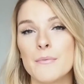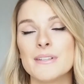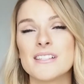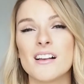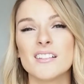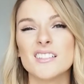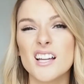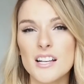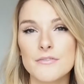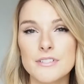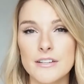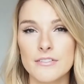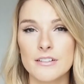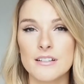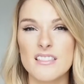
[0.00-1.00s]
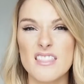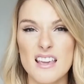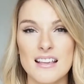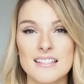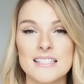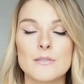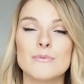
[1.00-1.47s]
We saw a lot of different
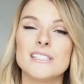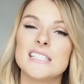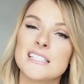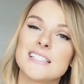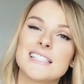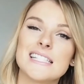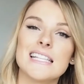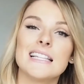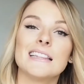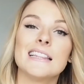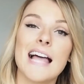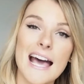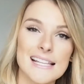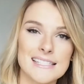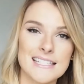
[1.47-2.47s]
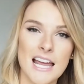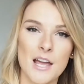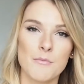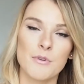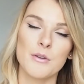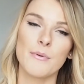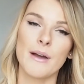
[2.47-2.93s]
things that we didn't see last
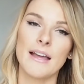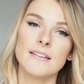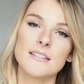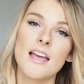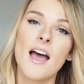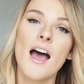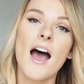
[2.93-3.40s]
time we went.